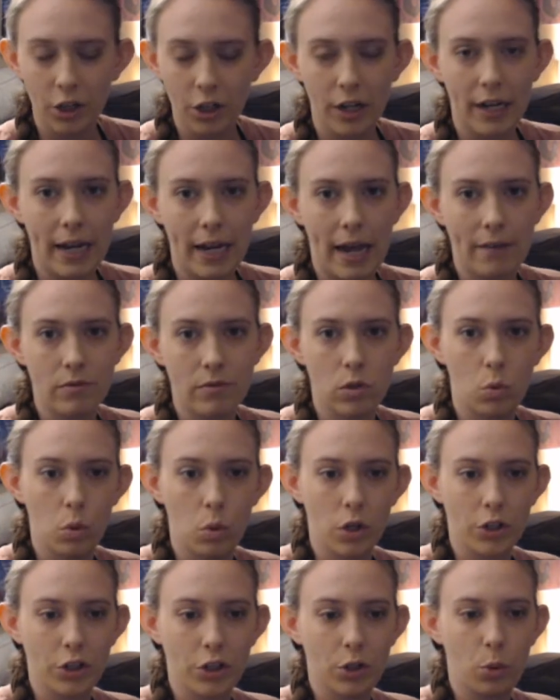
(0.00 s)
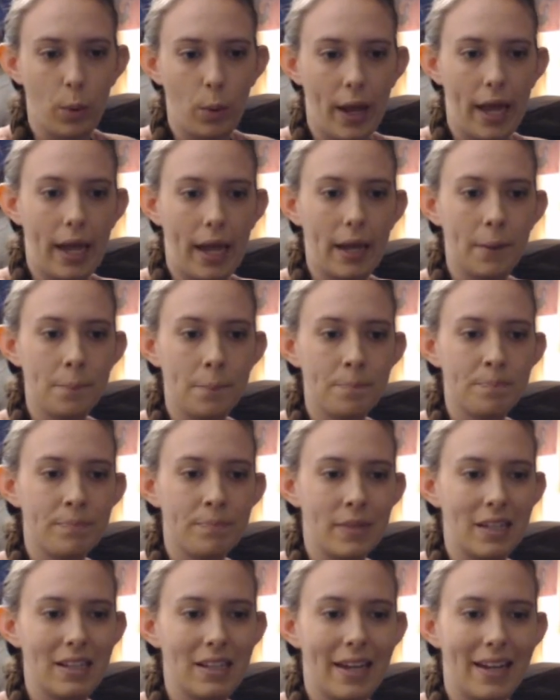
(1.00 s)
you kind of have to work your way
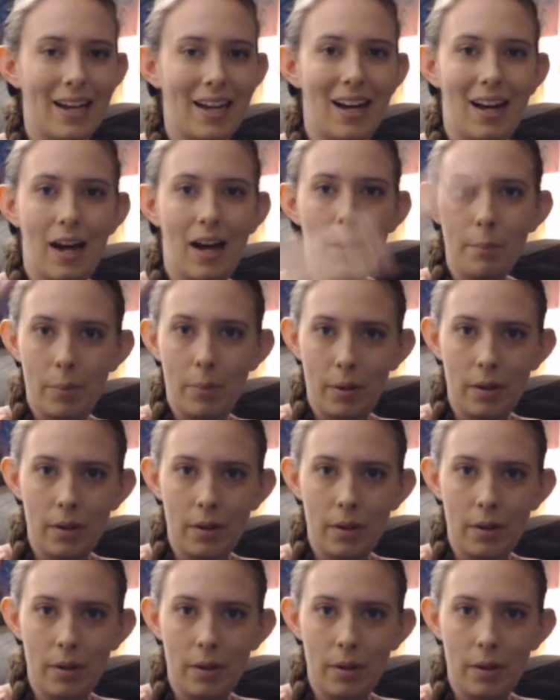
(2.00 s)
like up.